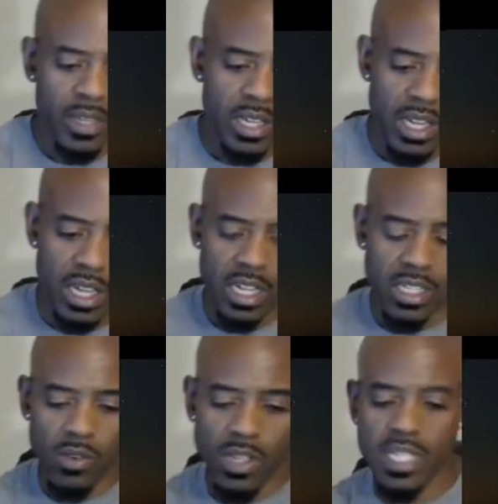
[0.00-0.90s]
So
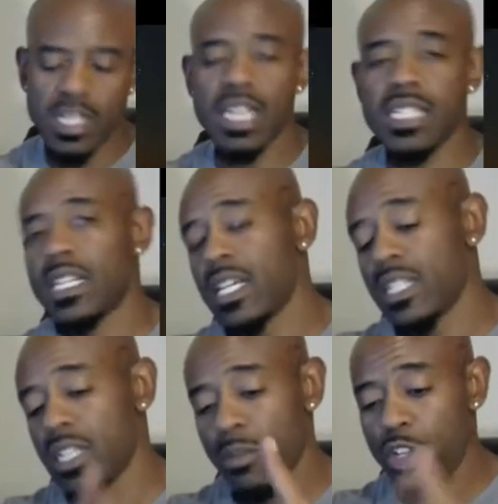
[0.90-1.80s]
in this lesson, lesson
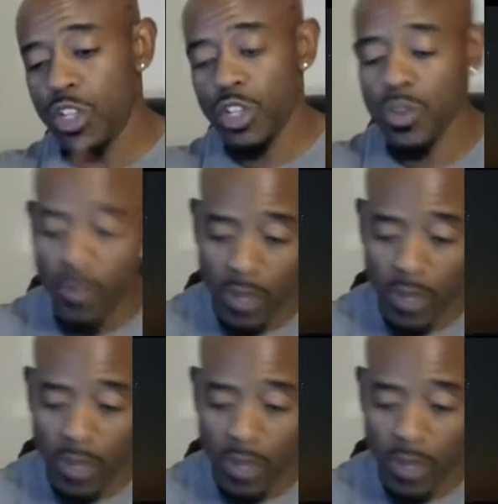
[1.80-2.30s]
number 2,